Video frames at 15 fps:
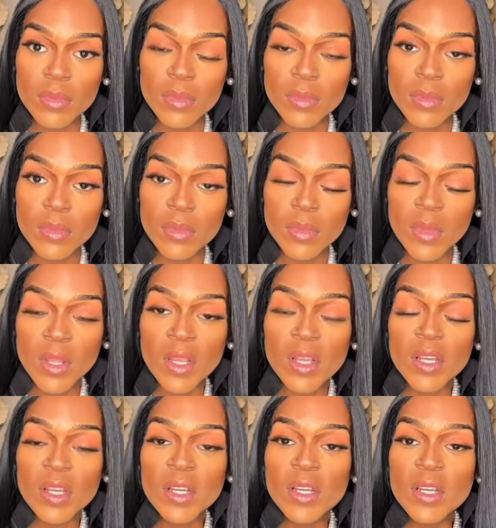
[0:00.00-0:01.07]
It's giving
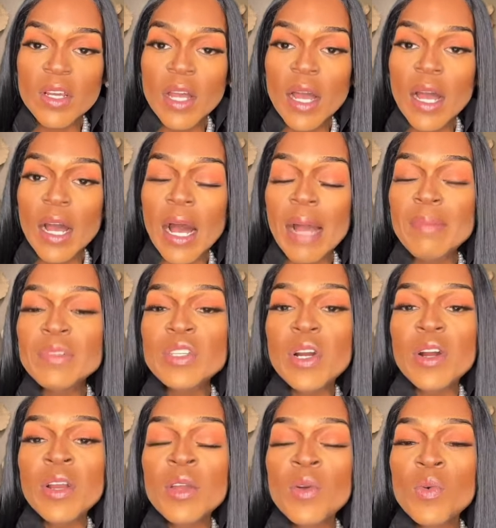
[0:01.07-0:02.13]
judge. I'm
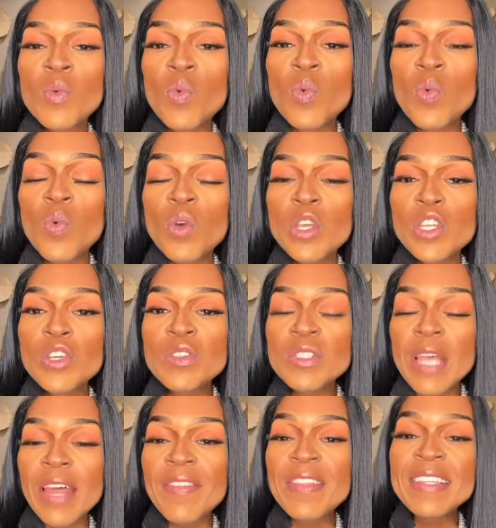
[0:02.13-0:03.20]
sorry. You
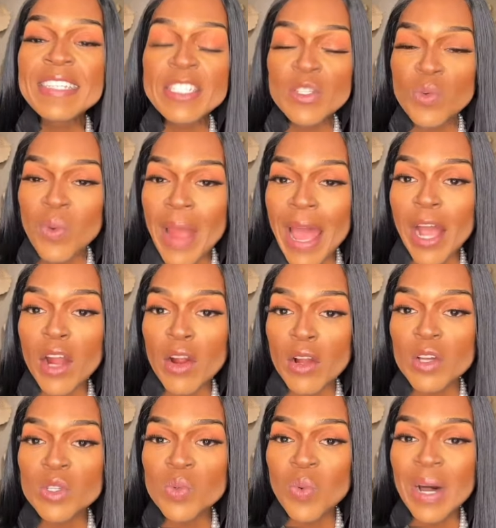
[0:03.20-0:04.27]
said this is Rat
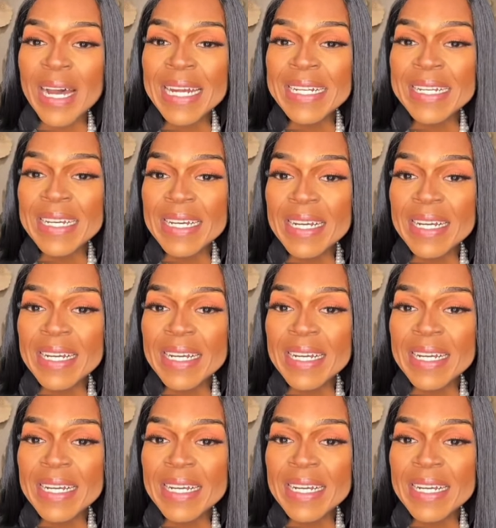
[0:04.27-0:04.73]
Girls what?